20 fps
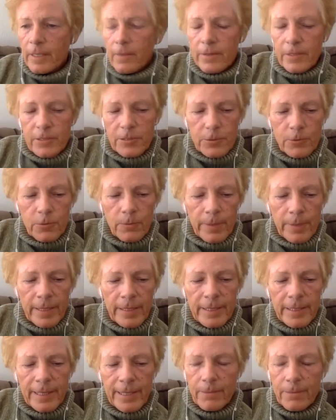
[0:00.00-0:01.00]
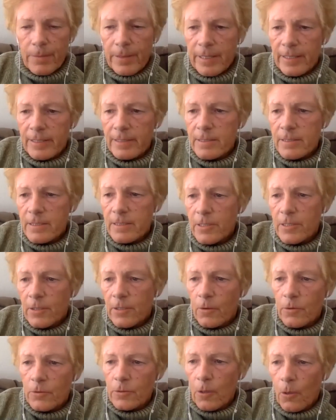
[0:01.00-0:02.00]
These two main campaigns, you
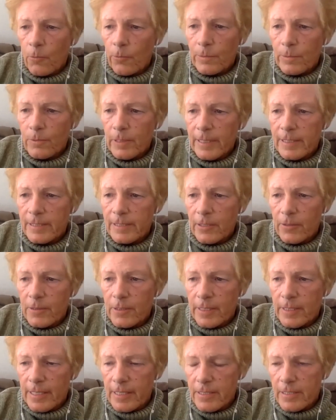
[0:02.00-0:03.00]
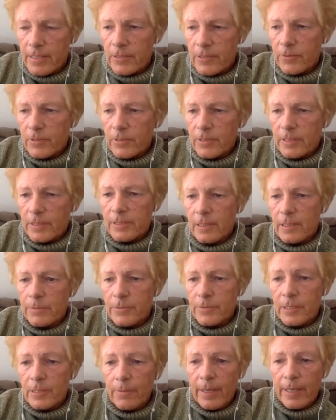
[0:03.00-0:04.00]
know, don't replace our intense interest in
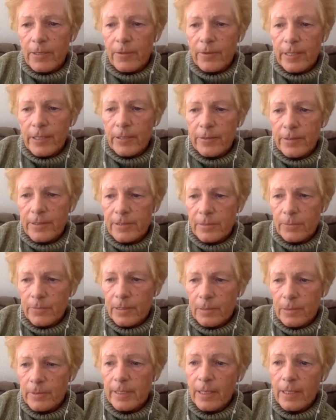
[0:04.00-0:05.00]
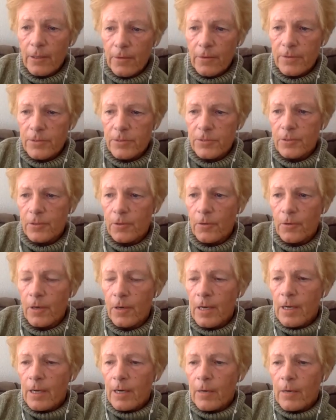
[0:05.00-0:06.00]
subject matter areas in public health. And so
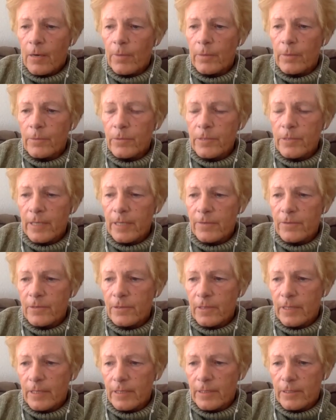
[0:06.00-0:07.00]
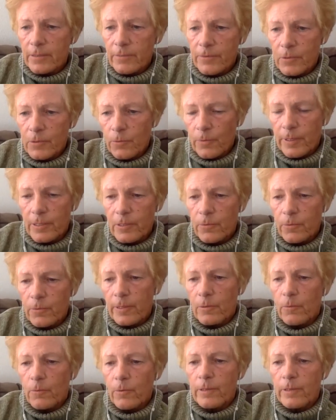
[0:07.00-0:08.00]
our members have selected for
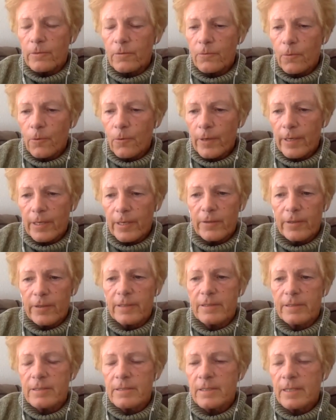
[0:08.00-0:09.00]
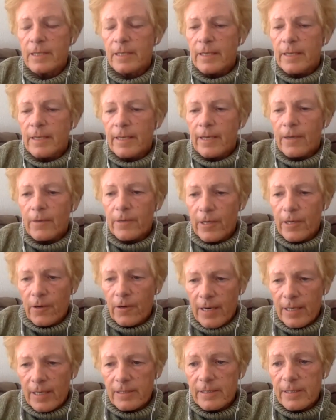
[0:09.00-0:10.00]
2021 four areas: healthcare
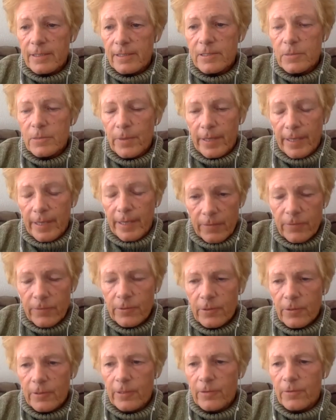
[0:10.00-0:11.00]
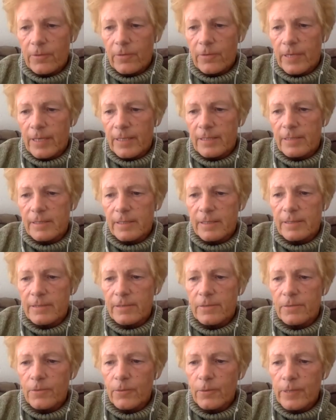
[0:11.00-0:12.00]
access, behavioral health
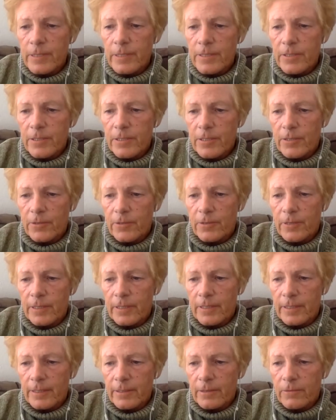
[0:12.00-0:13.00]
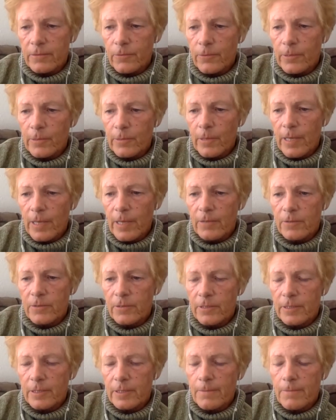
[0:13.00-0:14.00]
access, food insecurity, and affordable
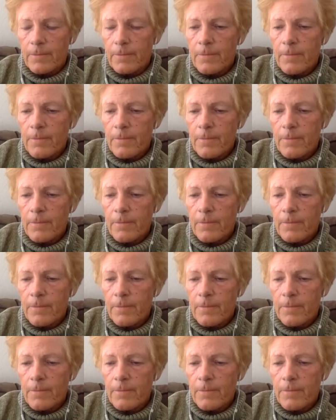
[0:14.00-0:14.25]
housing.